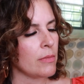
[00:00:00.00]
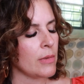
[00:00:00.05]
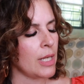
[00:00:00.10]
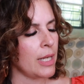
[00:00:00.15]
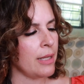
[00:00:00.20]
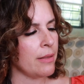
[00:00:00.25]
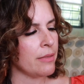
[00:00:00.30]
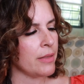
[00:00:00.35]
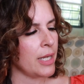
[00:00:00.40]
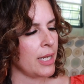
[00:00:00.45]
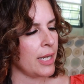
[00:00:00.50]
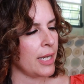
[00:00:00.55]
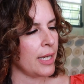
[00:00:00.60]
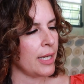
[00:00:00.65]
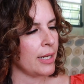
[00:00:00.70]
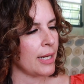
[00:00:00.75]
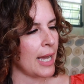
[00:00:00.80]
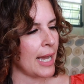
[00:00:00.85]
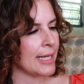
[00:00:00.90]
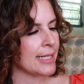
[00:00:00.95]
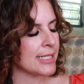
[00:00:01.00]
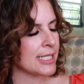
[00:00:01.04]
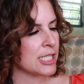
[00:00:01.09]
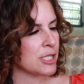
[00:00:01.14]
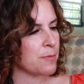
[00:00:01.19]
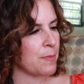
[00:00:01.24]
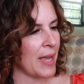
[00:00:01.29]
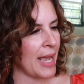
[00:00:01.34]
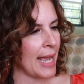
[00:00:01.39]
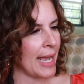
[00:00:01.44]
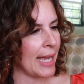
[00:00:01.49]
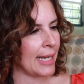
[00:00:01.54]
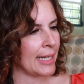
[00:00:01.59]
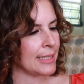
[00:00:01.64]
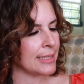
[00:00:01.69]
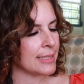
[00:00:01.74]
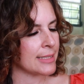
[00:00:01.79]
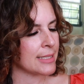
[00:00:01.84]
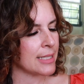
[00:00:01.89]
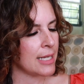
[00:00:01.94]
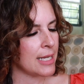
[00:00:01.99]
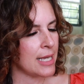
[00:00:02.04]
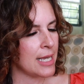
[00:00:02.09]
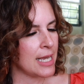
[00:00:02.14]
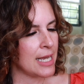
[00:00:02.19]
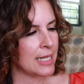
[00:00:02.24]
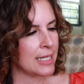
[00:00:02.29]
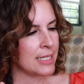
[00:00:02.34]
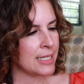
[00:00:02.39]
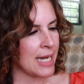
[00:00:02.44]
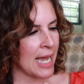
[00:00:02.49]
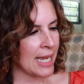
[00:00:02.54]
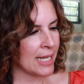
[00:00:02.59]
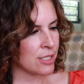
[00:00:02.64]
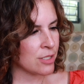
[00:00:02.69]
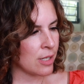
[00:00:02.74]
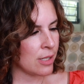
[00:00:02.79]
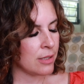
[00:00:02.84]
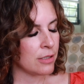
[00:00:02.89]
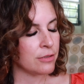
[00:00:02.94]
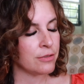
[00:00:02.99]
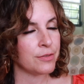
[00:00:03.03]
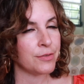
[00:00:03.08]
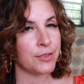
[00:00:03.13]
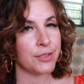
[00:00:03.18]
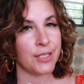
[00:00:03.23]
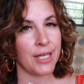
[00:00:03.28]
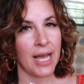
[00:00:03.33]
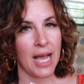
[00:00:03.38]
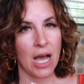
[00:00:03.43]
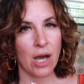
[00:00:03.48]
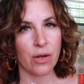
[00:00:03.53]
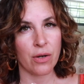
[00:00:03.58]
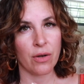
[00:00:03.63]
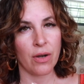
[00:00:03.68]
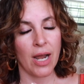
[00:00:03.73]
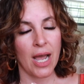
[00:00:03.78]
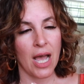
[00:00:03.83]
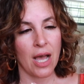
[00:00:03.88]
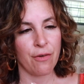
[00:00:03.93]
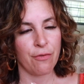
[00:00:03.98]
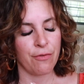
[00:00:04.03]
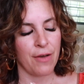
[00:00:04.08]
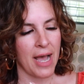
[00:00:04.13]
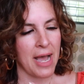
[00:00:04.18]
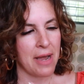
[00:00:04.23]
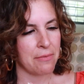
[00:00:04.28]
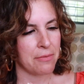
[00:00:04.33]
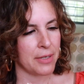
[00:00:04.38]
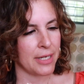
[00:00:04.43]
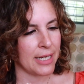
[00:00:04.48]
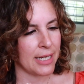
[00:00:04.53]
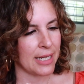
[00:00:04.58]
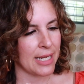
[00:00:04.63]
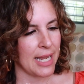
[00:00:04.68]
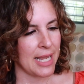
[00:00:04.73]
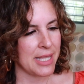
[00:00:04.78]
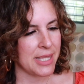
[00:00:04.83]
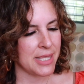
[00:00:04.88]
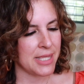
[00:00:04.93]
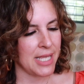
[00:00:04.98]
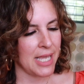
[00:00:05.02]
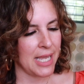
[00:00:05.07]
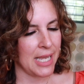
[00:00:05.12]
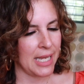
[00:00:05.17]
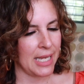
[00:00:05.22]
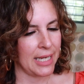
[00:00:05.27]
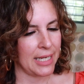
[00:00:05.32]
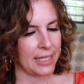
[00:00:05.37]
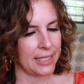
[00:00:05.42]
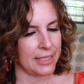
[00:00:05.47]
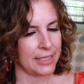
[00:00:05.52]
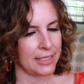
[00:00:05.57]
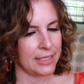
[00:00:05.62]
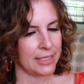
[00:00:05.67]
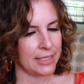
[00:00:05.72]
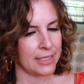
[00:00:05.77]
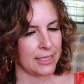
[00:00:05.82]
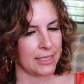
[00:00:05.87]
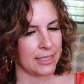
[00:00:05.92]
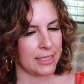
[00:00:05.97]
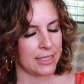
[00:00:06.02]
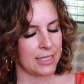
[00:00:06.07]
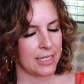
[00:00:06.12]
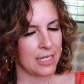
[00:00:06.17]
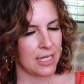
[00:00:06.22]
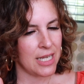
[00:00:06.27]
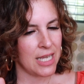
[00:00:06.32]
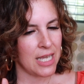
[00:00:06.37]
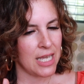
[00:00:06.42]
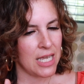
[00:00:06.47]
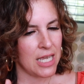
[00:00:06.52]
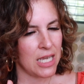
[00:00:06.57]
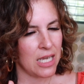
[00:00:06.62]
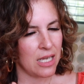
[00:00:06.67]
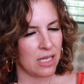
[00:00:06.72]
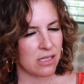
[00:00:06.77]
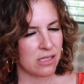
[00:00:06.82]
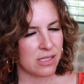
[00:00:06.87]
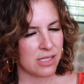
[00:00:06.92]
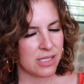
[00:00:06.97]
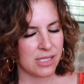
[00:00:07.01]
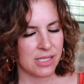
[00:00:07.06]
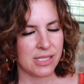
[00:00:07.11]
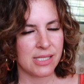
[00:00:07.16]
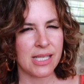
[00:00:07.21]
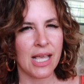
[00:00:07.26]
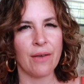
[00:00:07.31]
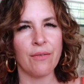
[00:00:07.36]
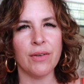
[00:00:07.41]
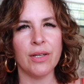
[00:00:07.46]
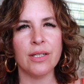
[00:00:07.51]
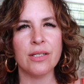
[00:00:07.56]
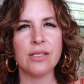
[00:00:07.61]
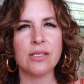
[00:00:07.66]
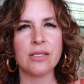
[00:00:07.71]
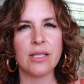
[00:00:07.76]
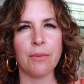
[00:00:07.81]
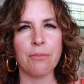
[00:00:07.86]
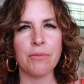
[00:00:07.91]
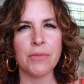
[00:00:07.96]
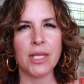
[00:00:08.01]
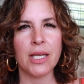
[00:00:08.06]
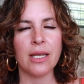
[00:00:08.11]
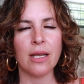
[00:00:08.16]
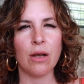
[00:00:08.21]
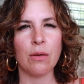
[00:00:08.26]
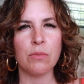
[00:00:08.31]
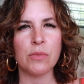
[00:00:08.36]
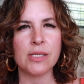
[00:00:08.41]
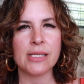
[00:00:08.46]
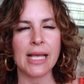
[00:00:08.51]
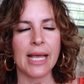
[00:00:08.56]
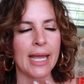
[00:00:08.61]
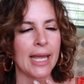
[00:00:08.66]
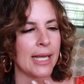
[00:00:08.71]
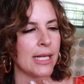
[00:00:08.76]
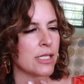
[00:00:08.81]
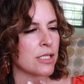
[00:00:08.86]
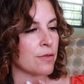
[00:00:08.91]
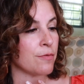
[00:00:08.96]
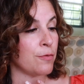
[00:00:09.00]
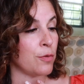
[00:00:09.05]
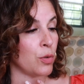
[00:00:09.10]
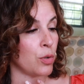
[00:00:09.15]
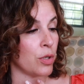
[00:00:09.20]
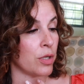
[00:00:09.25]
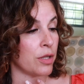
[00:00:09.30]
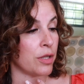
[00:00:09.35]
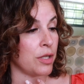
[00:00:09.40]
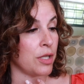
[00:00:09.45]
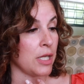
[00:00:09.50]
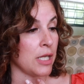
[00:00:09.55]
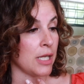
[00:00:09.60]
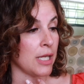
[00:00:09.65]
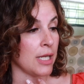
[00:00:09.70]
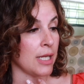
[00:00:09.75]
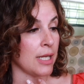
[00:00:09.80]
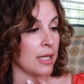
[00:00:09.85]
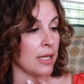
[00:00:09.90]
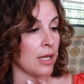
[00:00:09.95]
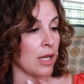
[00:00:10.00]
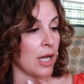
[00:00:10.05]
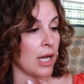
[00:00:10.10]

and then I spent $9 for the outer fabric, and then 7 something, almost 8 for the